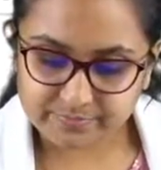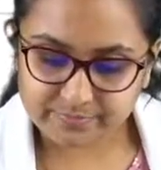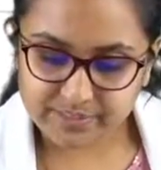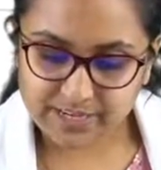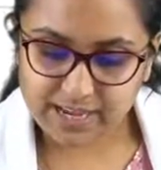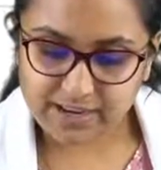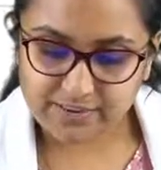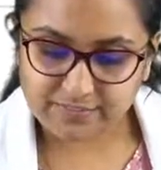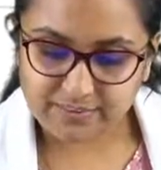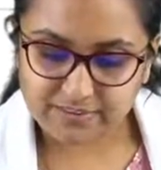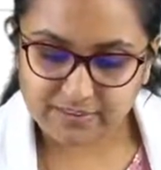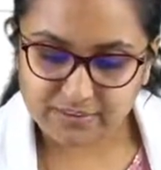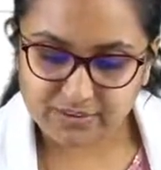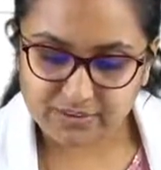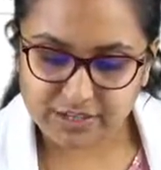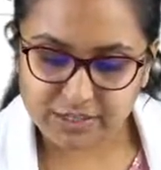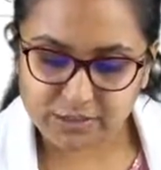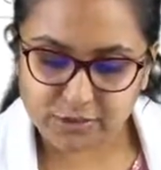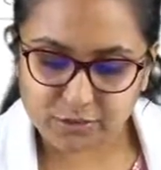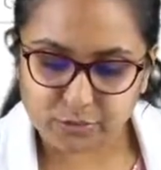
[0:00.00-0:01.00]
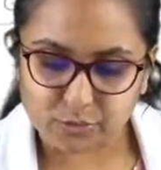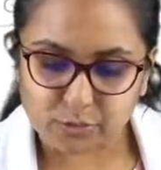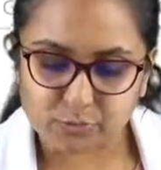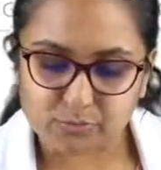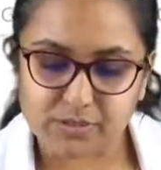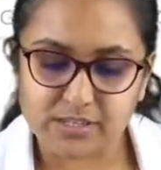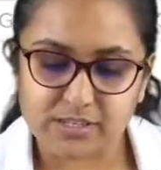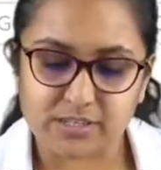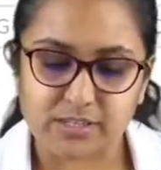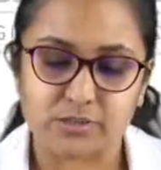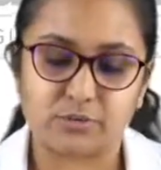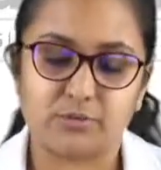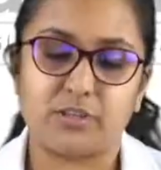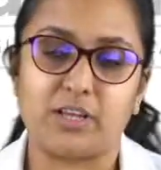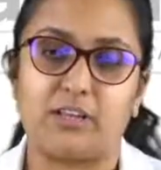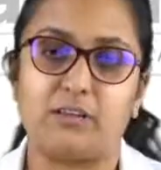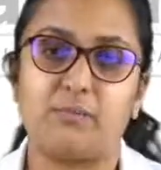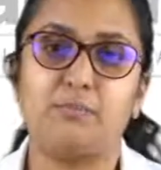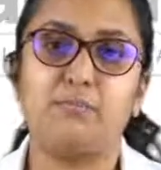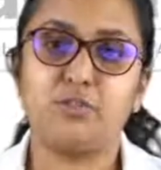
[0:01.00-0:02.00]
and we will try to group this into the
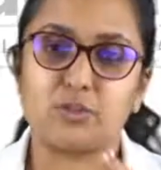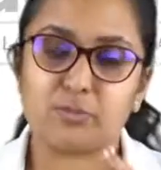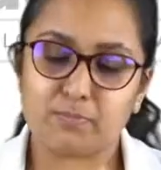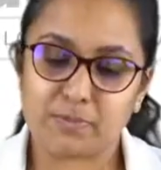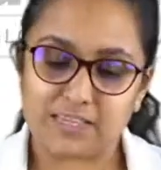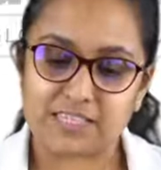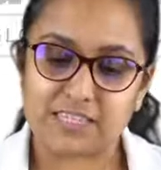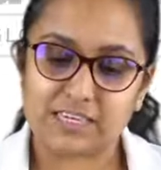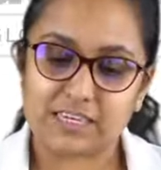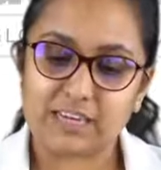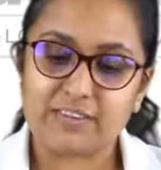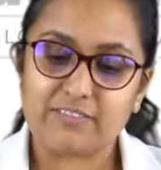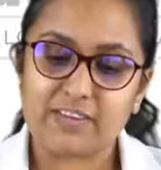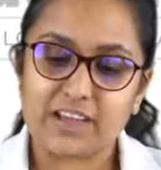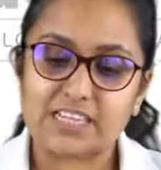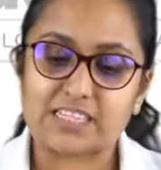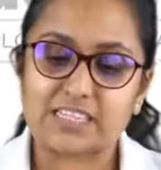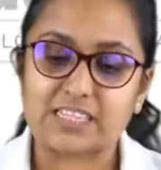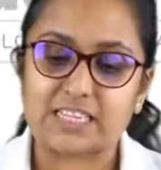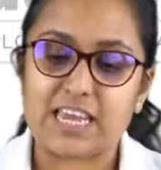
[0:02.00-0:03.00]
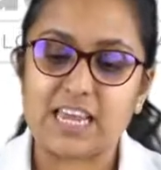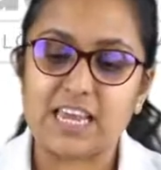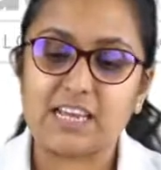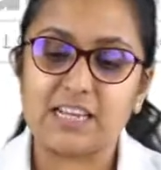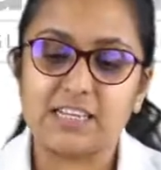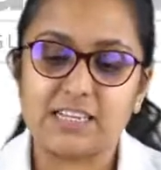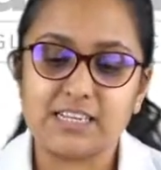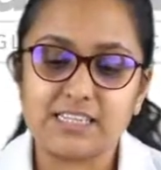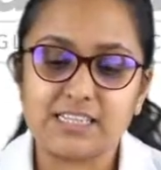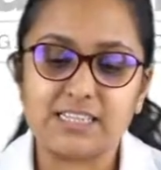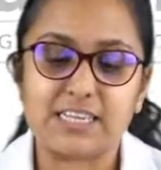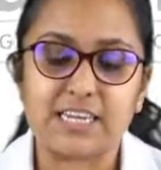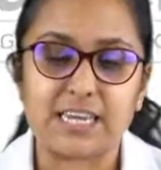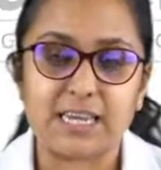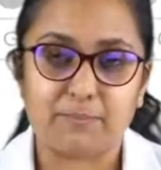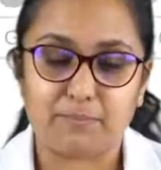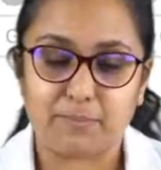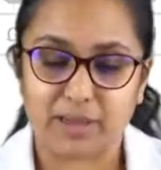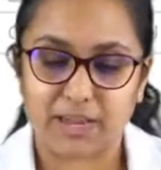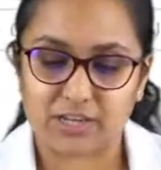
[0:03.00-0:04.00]
other. So, basically we are seeing this
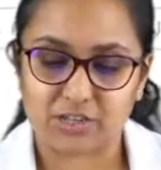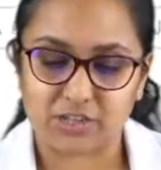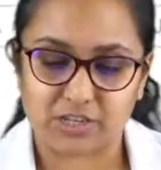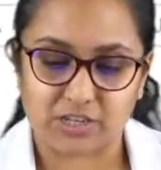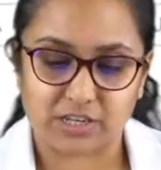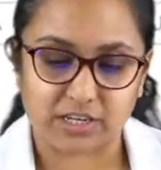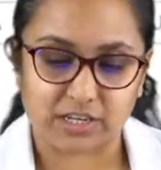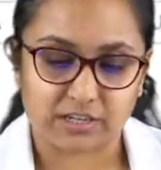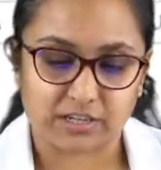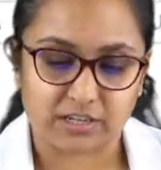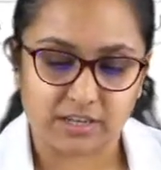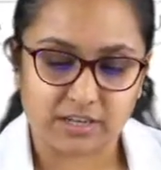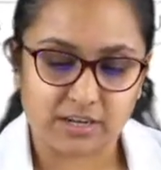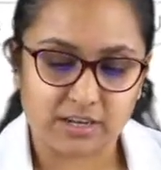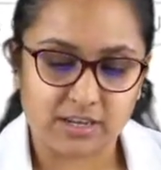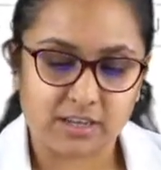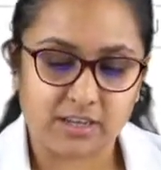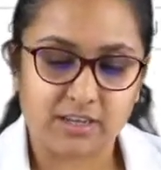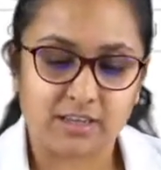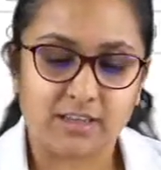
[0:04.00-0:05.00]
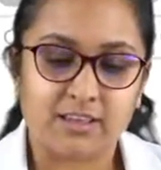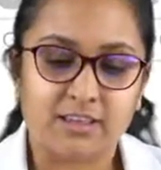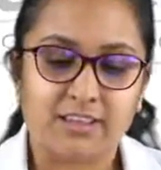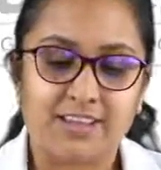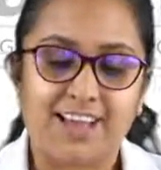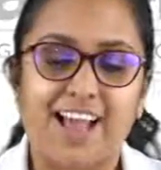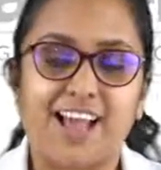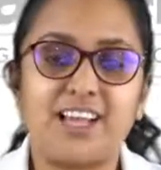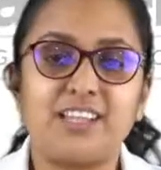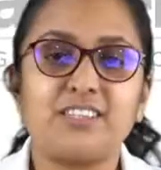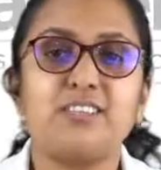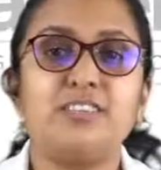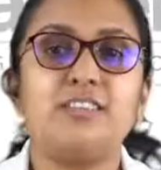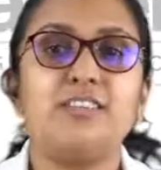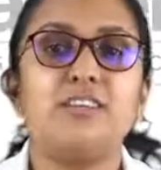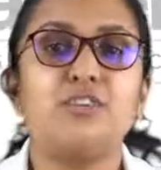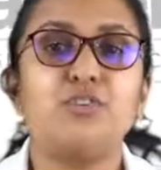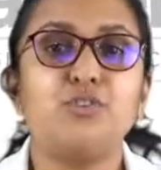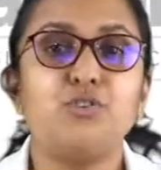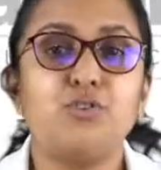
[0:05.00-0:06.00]
image here as
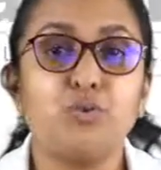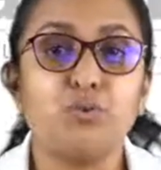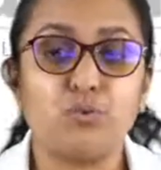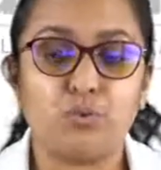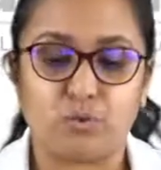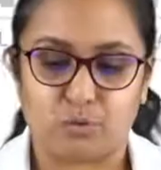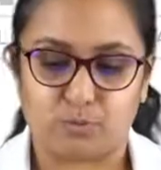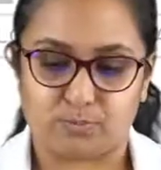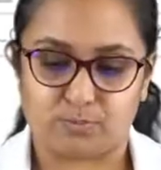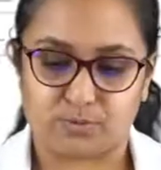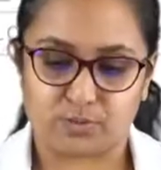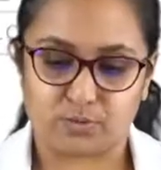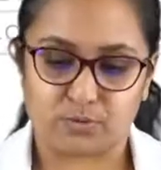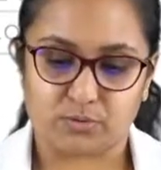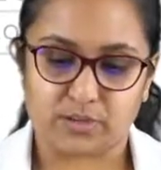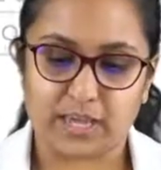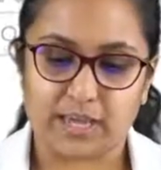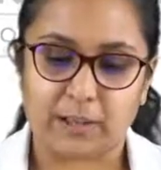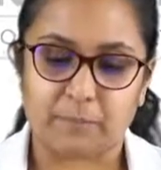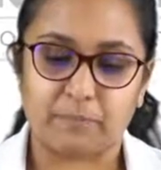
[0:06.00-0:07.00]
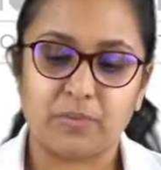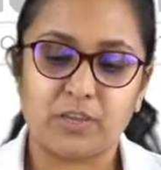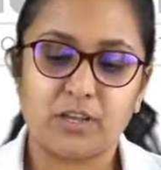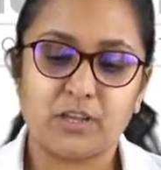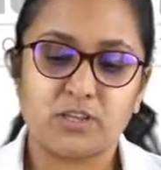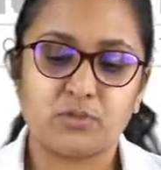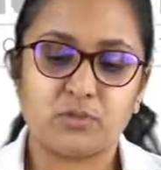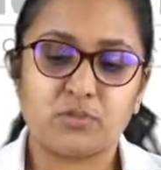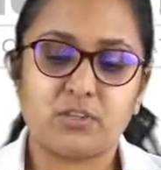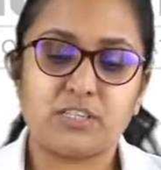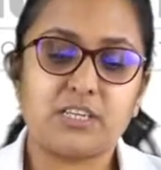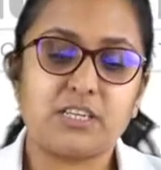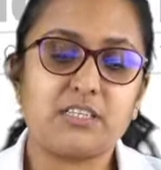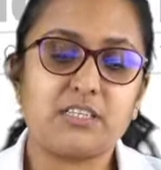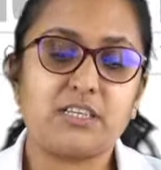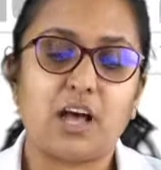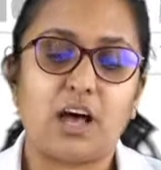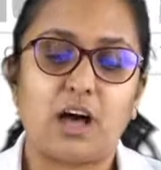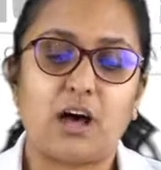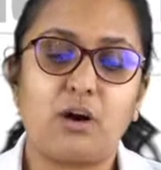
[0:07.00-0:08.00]
two groups. Okay. So, this
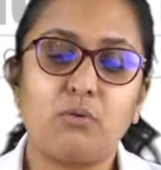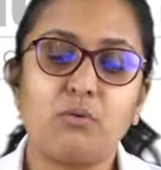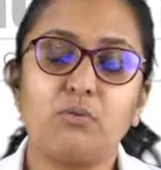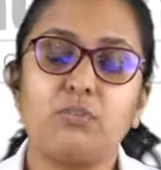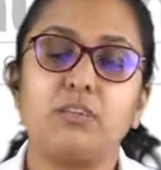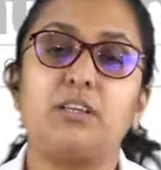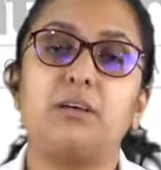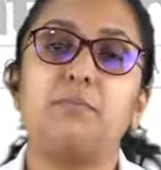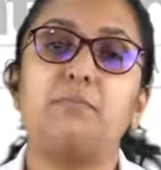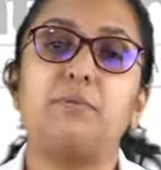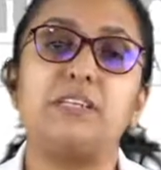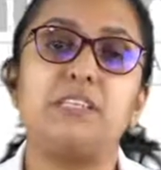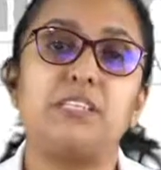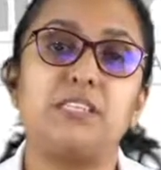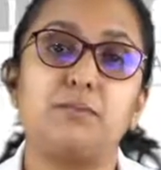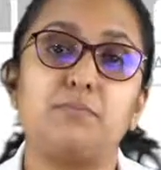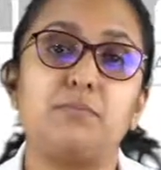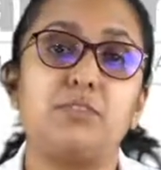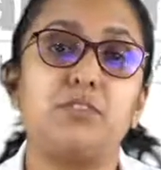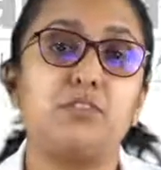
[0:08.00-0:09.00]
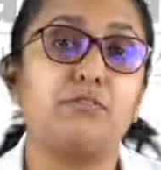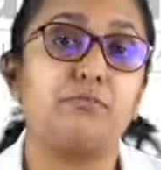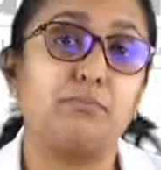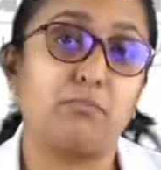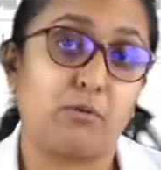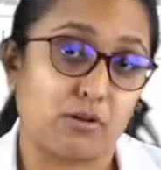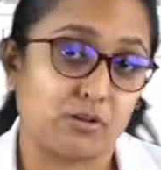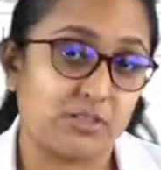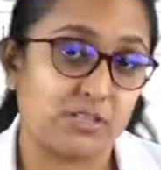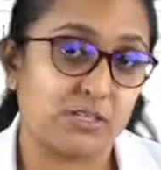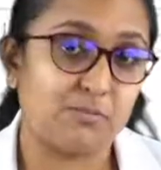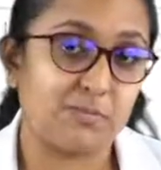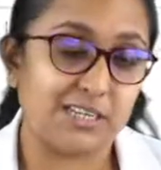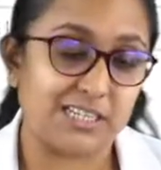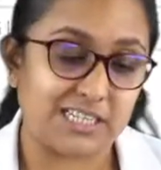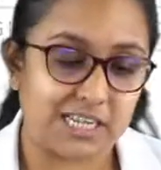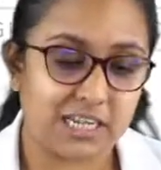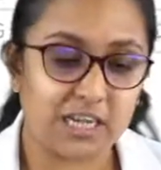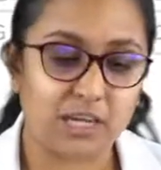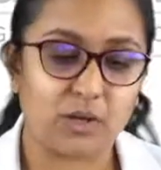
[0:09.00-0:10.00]
how the principles of
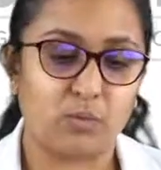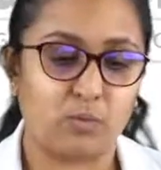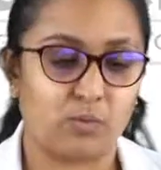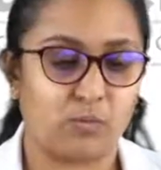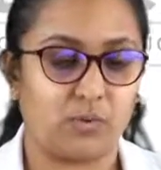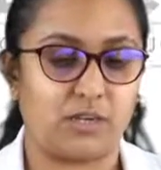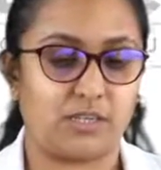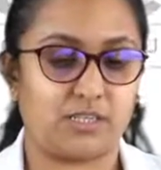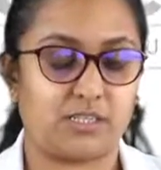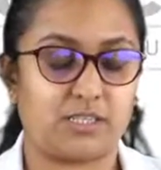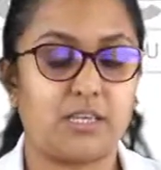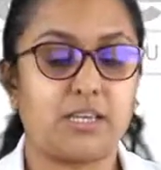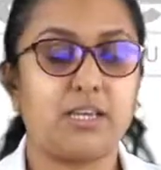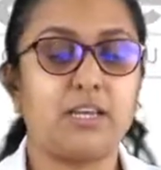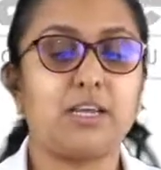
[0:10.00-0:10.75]
proximity works.